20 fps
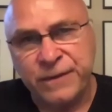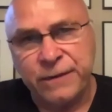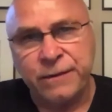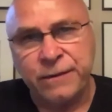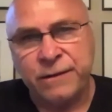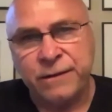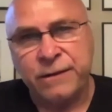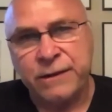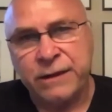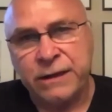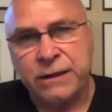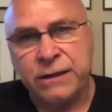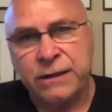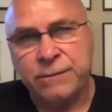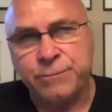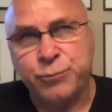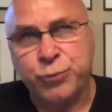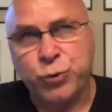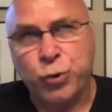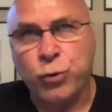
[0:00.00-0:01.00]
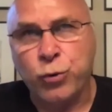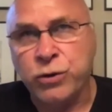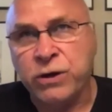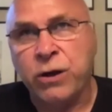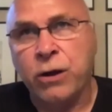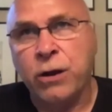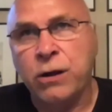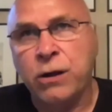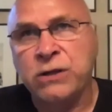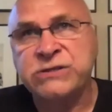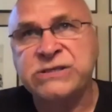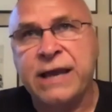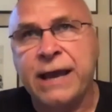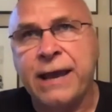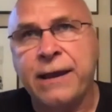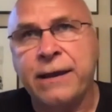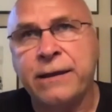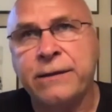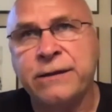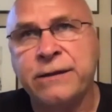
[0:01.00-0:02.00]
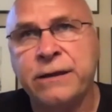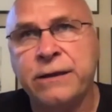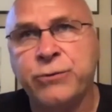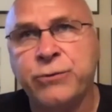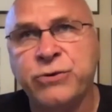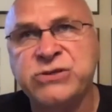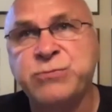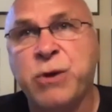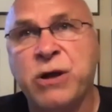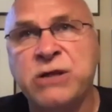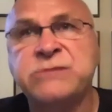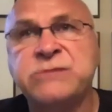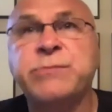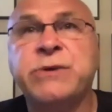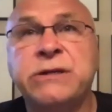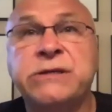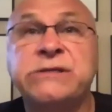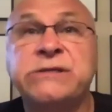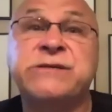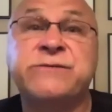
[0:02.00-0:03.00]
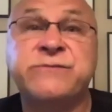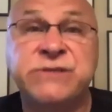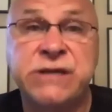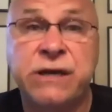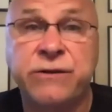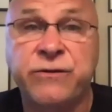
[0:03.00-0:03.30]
the protocols and the responsibilities of, say, the